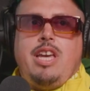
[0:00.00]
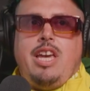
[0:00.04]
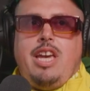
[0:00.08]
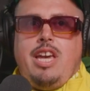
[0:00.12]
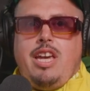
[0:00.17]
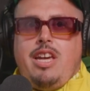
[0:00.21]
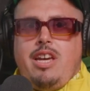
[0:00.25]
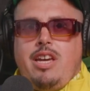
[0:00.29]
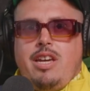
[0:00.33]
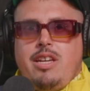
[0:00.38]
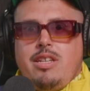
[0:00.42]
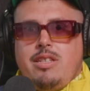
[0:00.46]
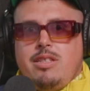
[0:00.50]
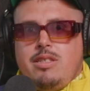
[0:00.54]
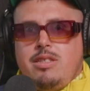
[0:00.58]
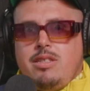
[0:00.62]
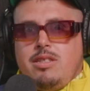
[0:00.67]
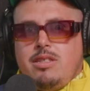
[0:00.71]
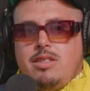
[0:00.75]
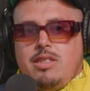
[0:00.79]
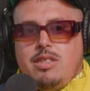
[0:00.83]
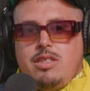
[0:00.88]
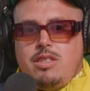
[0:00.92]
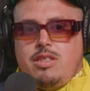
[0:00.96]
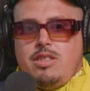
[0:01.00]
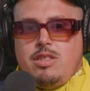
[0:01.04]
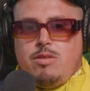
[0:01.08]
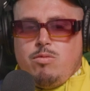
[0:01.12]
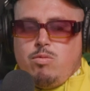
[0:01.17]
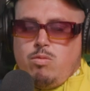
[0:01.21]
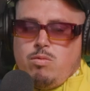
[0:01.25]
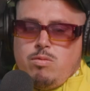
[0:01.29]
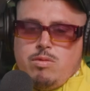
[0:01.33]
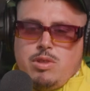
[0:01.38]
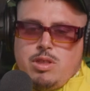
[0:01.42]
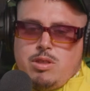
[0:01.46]
And it's
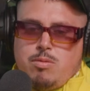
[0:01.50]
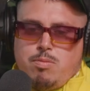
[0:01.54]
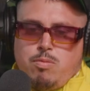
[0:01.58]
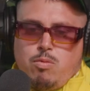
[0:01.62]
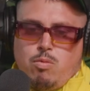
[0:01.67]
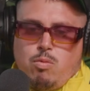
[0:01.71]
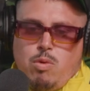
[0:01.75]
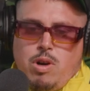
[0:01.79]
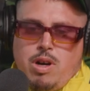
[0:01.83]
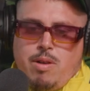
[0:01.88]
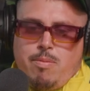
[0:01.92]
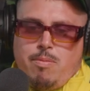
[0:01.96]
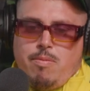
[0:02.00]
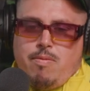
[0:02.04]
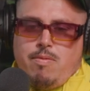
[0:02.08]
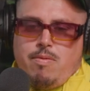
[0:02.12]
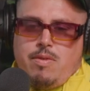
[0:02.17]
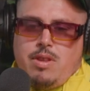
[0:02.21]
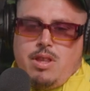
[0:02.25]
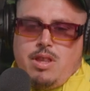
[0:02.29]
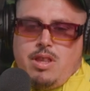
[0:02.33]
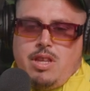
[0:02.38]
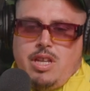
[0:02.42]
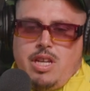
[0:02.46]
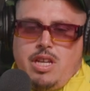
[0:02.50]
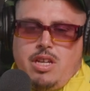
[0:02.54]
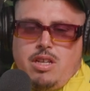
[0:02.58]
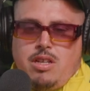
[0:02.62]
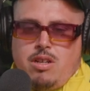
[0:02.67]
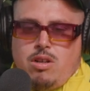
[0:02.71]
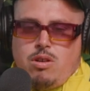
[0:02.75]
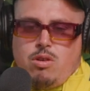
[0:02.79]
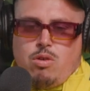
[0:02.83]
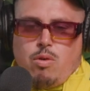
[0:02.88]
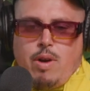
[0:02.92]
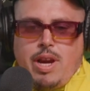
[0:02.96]
one of the
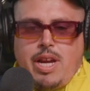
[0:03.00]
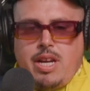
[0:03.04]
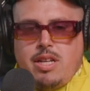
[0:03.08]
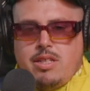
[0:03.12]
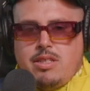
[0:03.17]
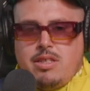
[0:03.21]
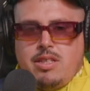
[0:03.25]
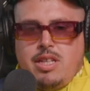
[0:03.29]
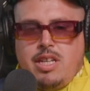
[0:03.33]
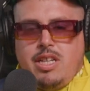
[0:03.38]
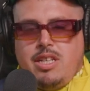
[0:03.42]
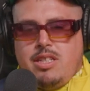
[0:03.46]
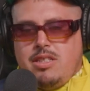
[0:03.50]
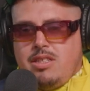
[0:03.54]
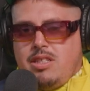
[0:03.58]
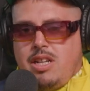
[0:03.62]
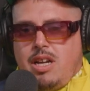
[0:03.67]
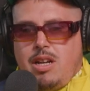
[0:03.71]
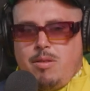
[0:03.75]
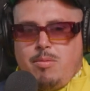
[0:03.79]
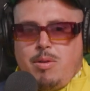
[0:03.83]
greatest things.